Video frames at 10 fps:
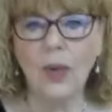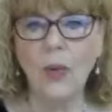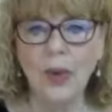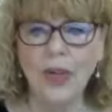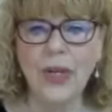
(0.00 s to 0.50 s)

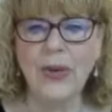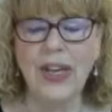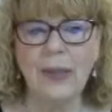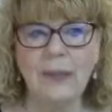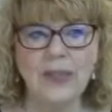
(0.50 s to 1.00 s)
What are your
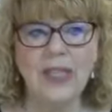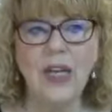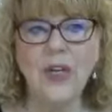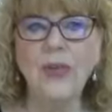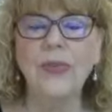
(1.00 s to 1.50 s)
habits?
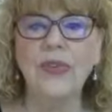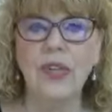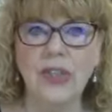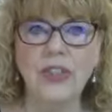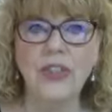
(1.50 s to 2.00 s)
How do you
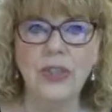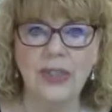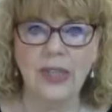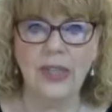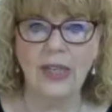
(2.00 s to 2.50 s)
start your
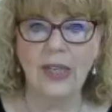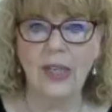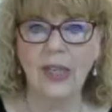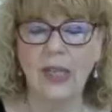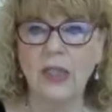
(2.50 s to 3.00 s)
day?
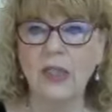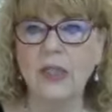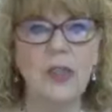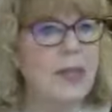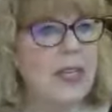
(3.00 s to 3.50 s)

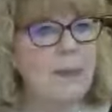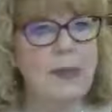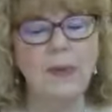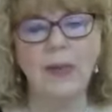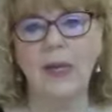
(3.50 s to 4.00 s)
So many
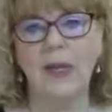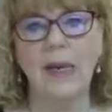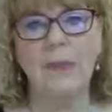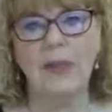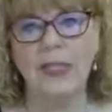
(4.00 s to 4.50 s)
people get
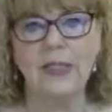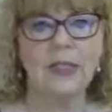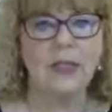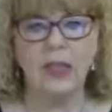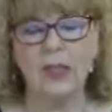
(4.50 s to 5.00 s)
up and they
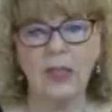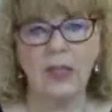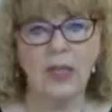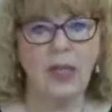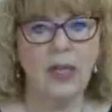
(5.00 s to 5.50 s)
start
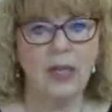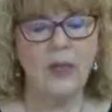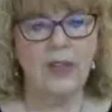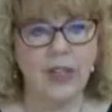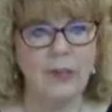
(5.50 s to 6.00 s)

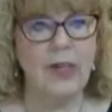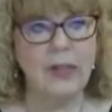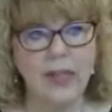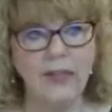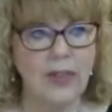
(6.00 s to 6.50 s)
they come
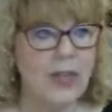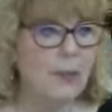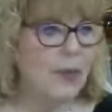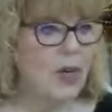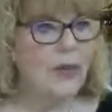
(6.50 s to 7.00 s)
out, they have the
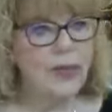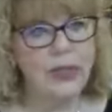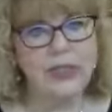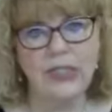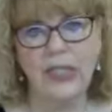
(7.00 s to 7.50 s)
cup of coffee
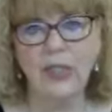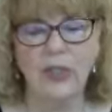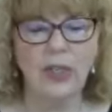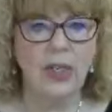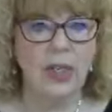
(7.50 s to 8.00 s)
or tea
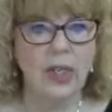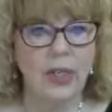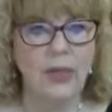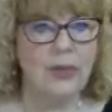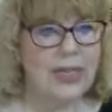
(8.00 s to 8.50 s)
or,
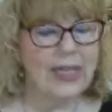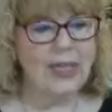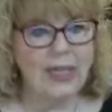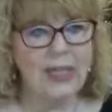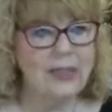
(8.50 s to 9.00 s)
got to get
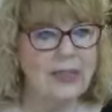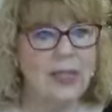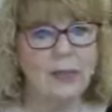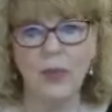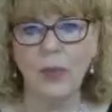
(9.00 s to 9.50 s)
the kids
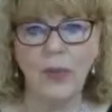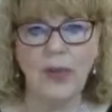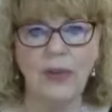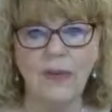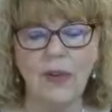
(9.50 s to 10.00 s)
up or
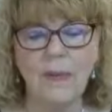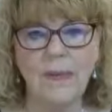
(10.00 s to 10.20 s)
whatever.